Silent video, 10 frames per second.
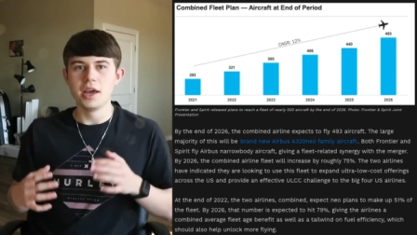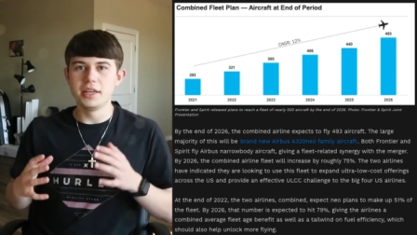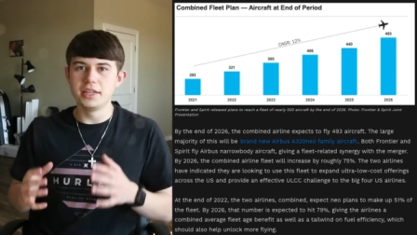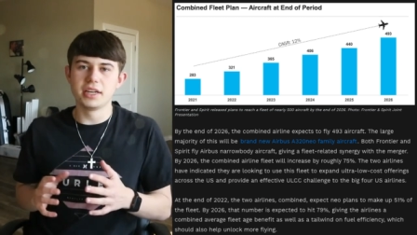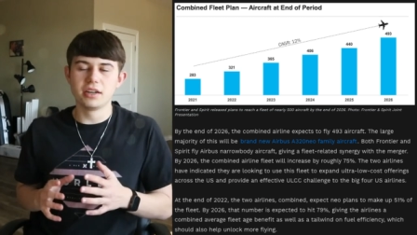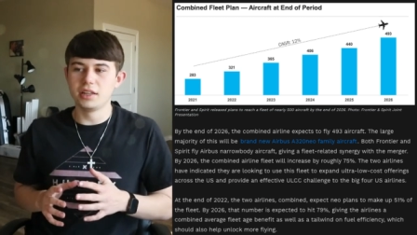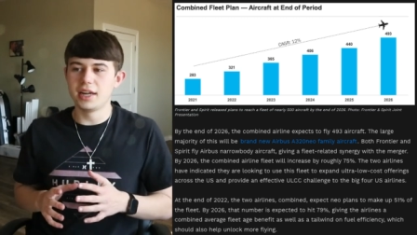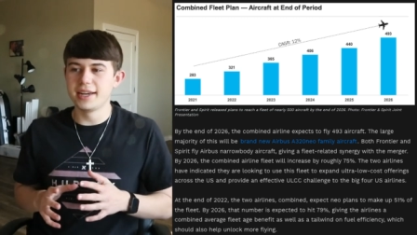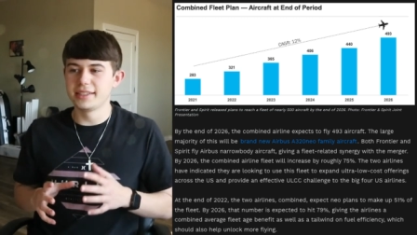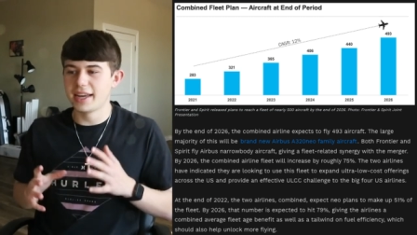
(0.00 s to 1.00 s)
These
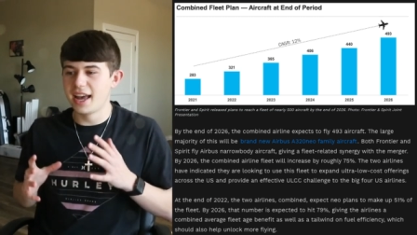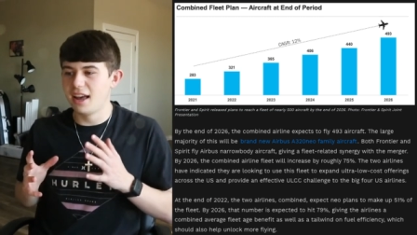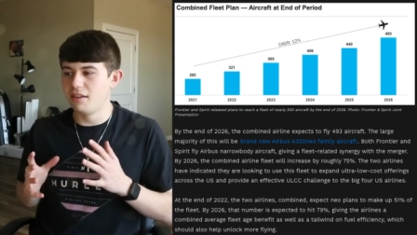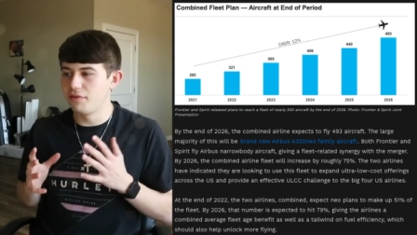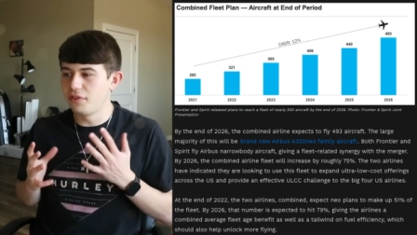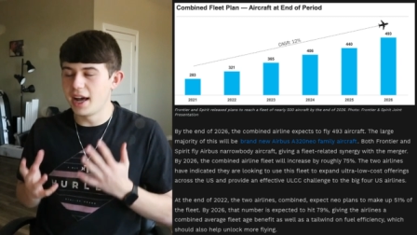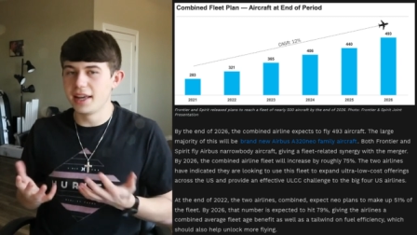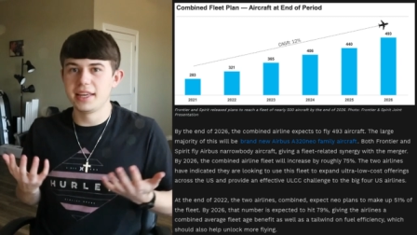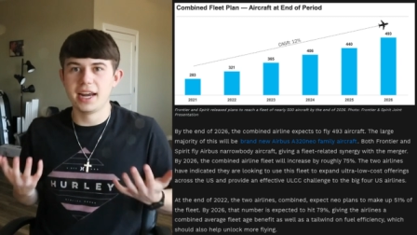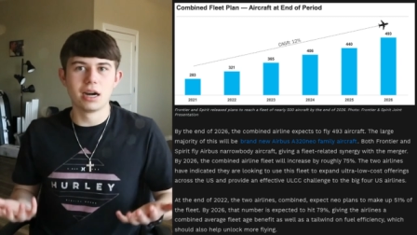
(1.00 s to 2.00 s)
airlines fly
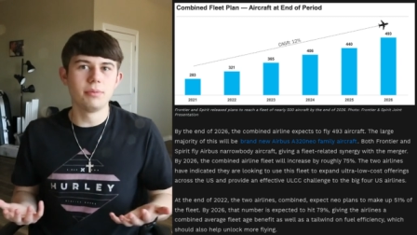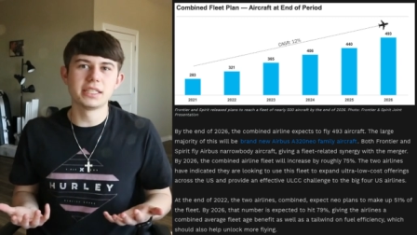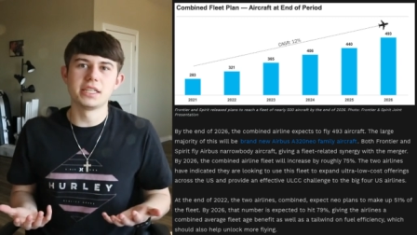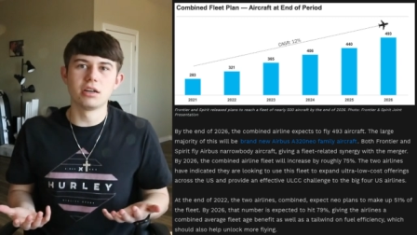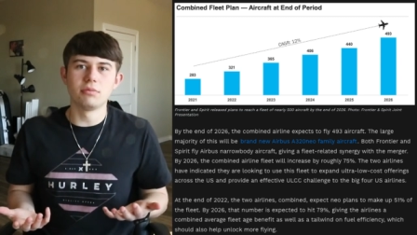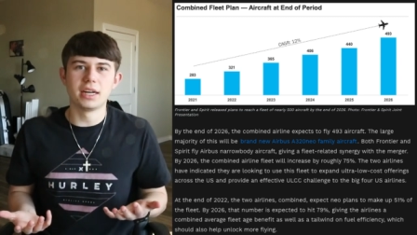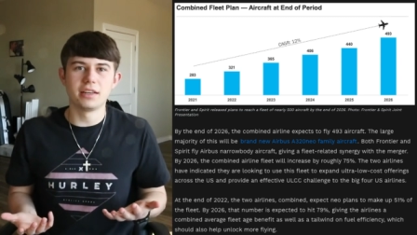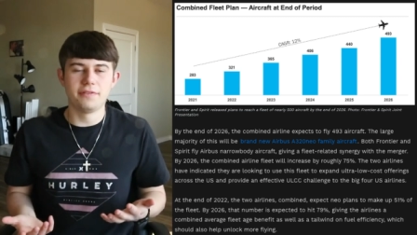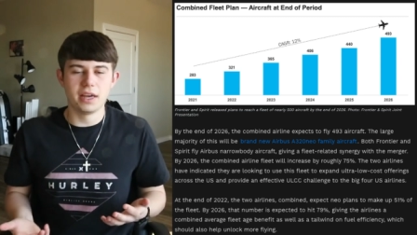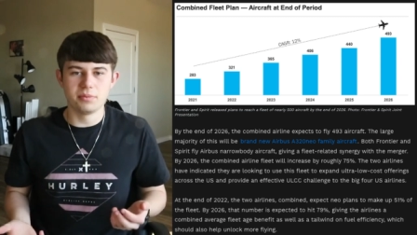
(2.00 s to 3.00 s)
the Airbus narrowbody
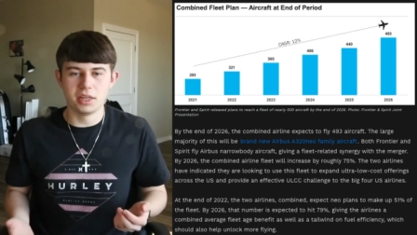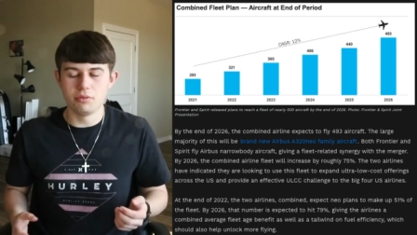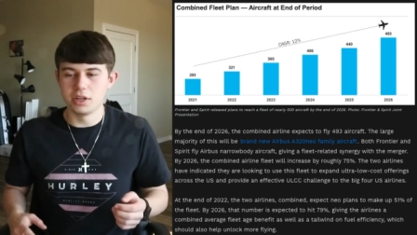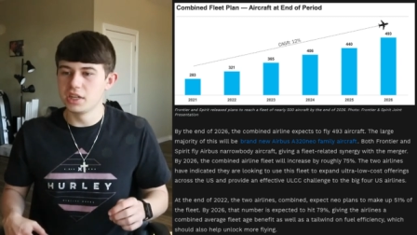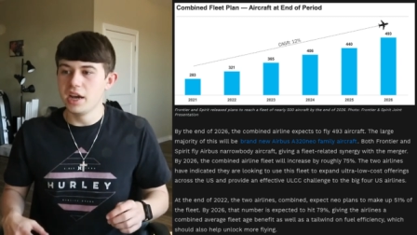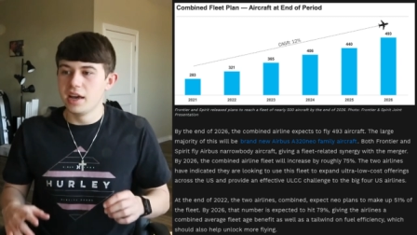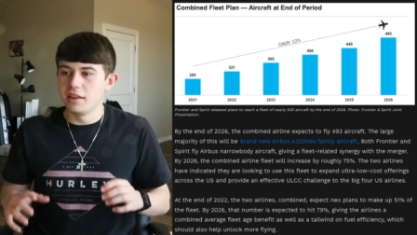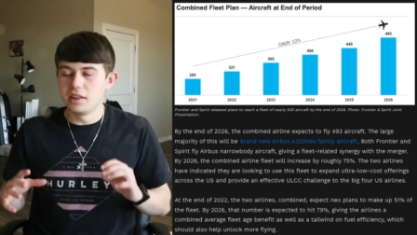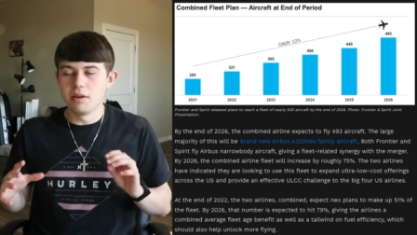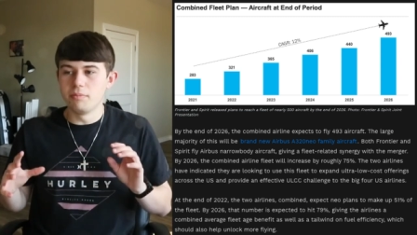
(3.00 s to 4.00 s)
family, which
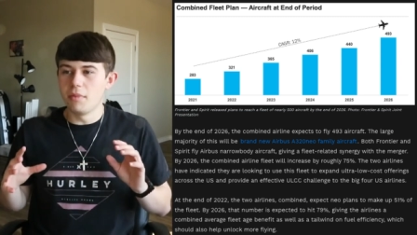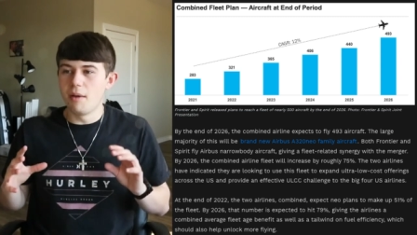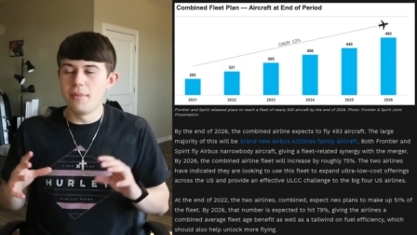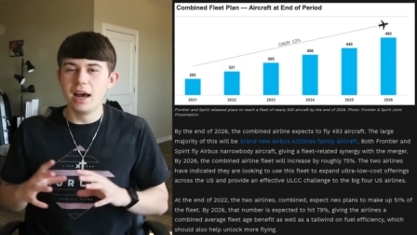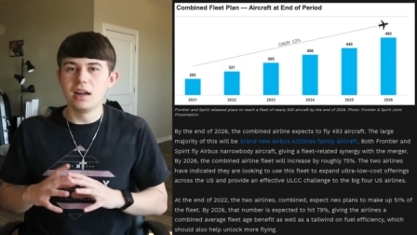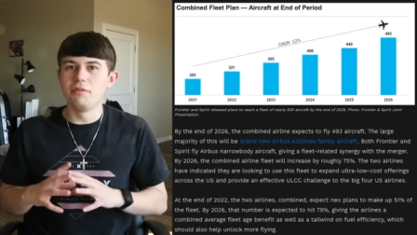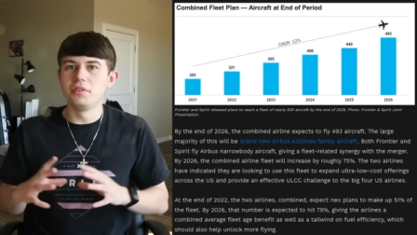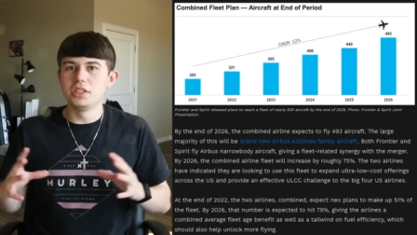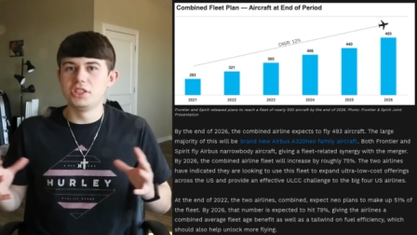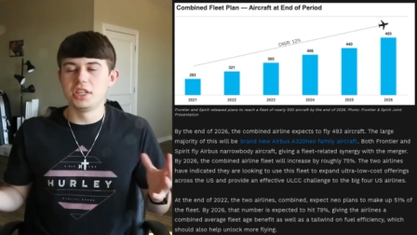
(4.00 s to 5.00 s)
the amount of
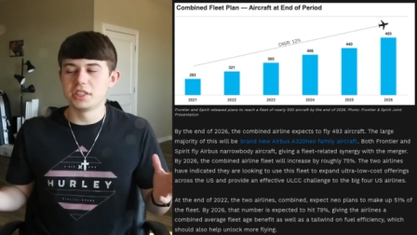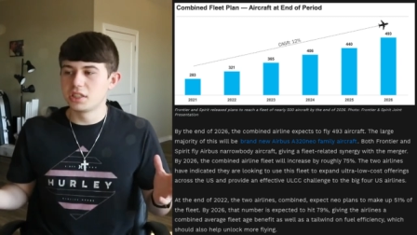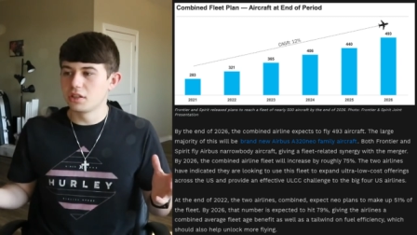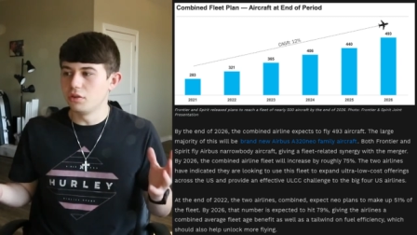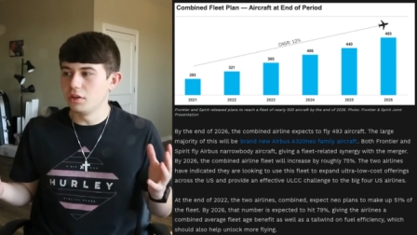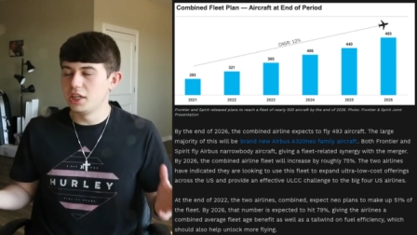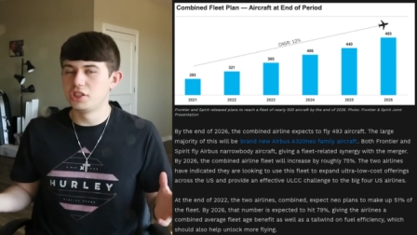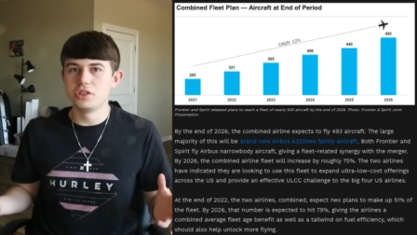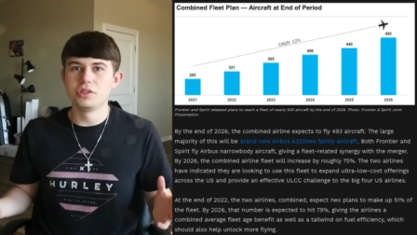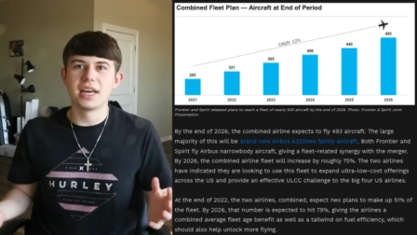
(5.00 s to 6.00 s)
logistical
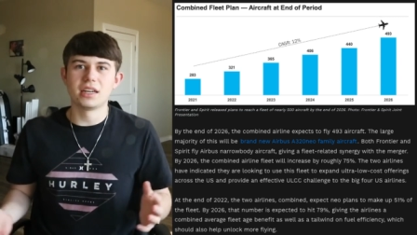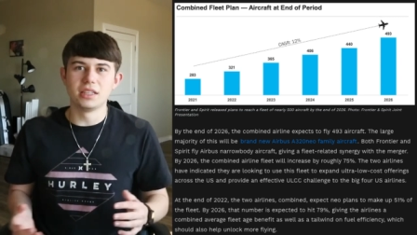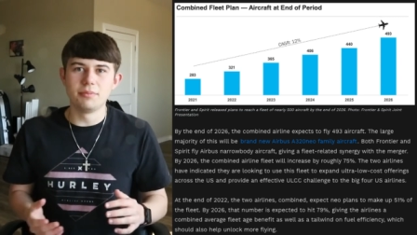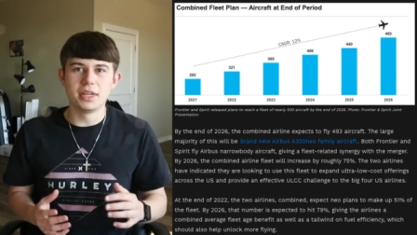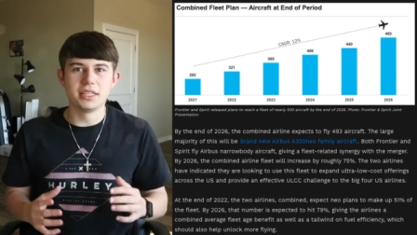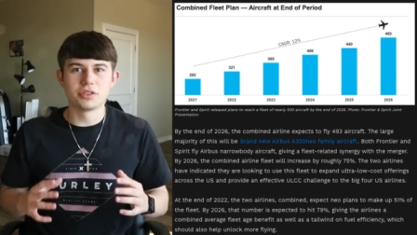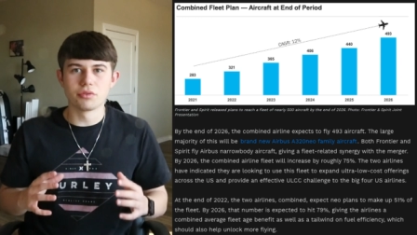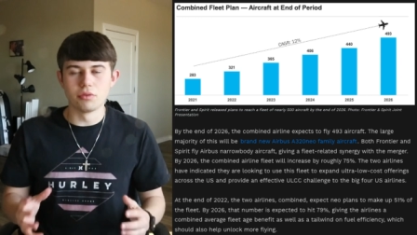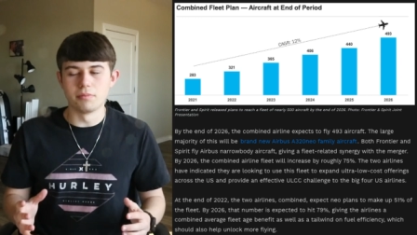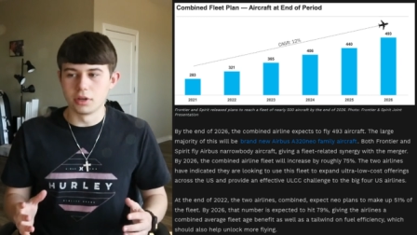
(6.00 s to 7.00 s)
issues that eliminates
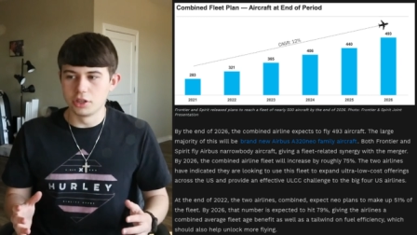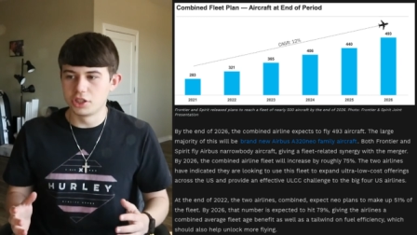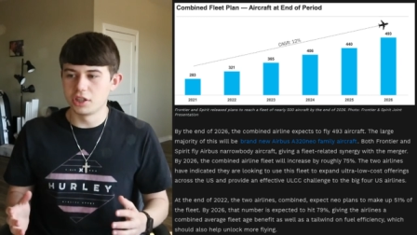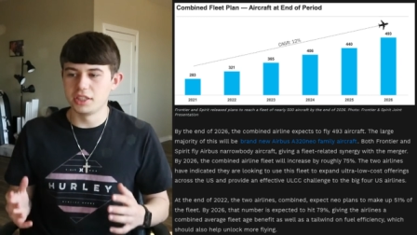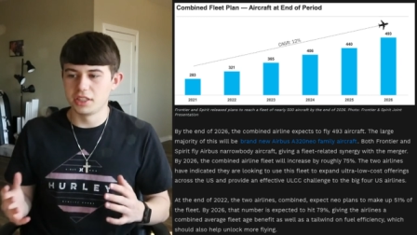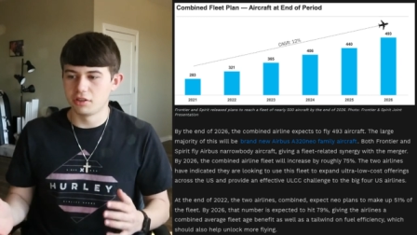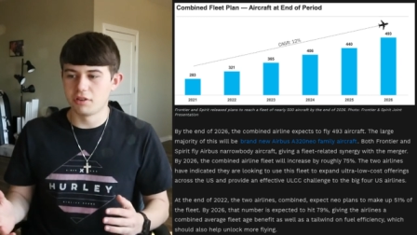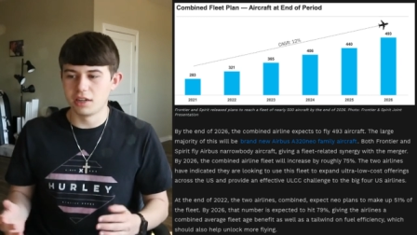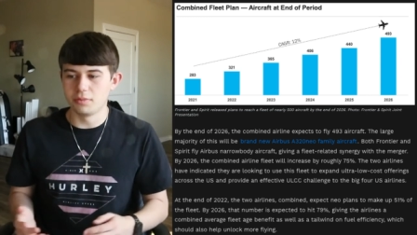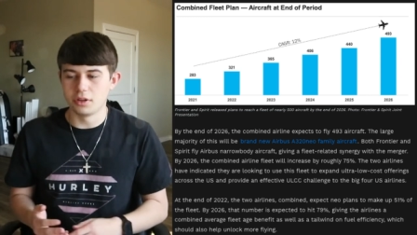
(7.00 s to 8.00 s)
through a merger is
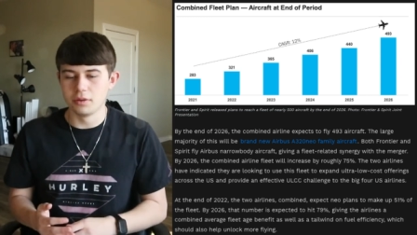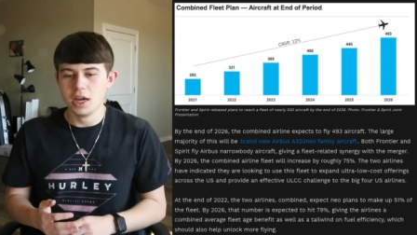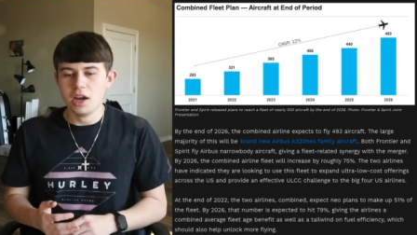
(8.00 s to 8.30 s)
incredible.